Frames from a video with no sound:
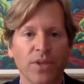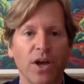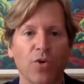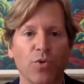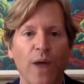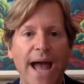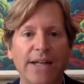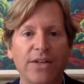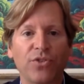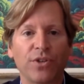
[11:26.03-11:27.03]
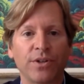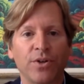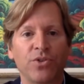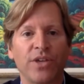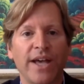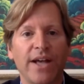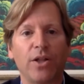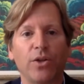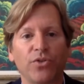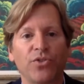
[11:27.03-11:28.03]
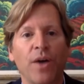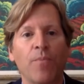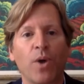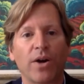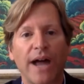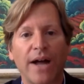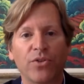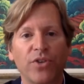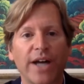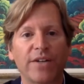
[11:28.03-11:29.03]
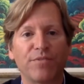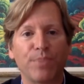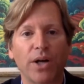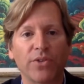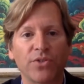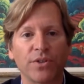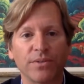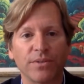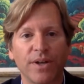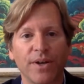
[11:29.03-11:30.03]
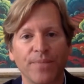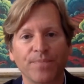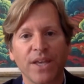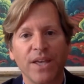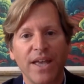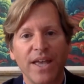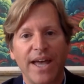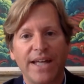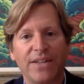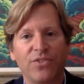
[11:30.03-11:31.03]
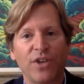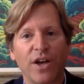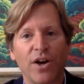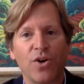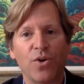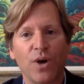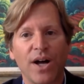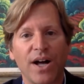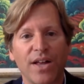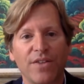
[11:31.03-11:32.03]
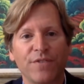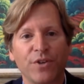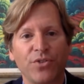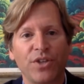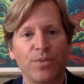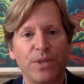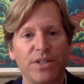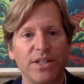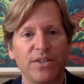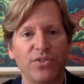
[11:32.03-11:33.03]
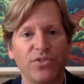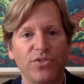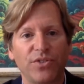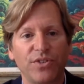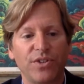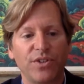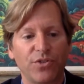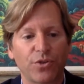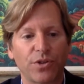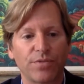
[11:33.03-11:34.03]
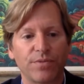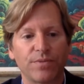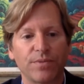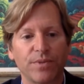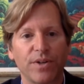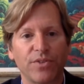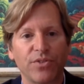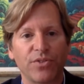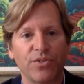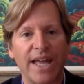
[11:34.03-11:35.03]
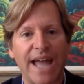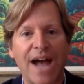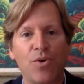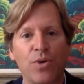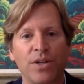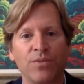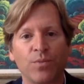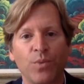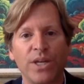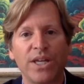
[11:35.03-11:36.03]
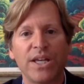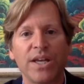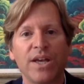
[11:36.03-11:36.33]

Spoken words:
a Radisson hotel somewhere outside of Boston. And so the first thing we did is to sort of say, how can we